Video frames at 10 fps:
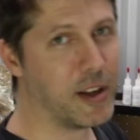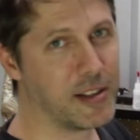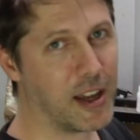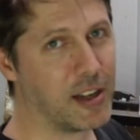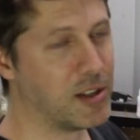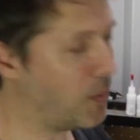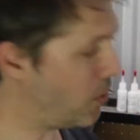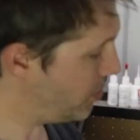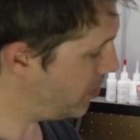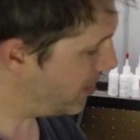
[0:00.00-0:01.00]
has started to
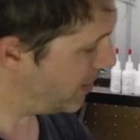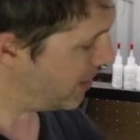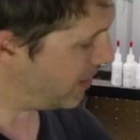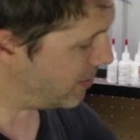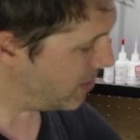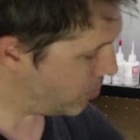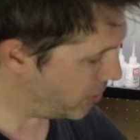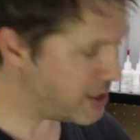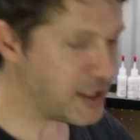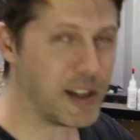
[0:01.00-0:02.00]
warp, the
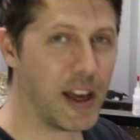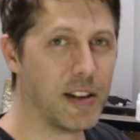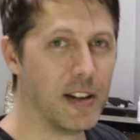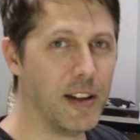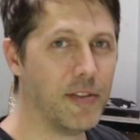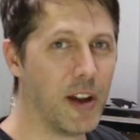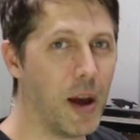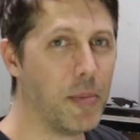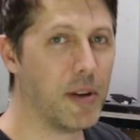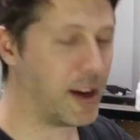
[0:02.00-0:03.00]
bridge has started to lift
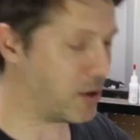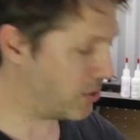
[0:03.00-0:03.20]
up and